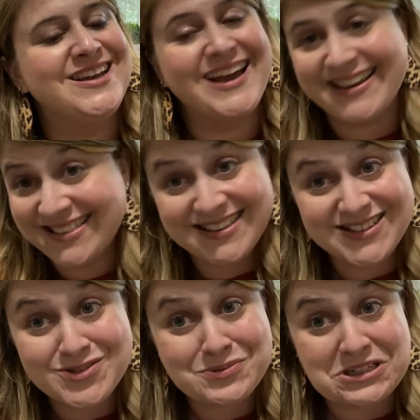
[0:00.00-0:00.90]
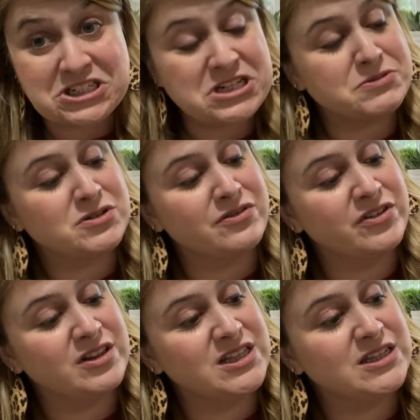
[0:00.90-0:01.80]
I do not think these are pretty cheap too. I
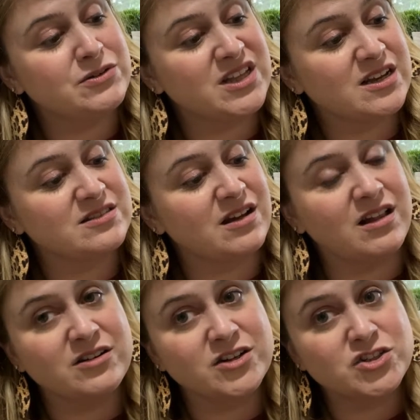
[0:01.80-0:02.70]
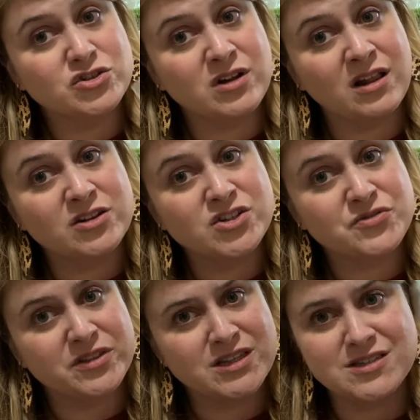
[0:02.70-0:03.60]
feel like they were like a dollar or two dollars
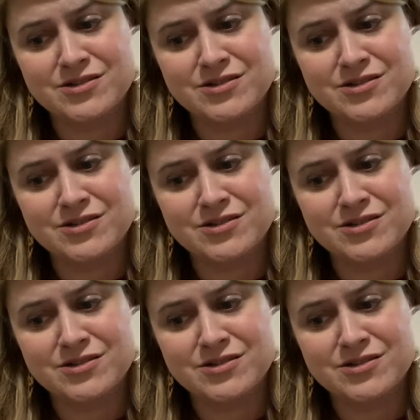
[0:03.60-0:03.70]
for these.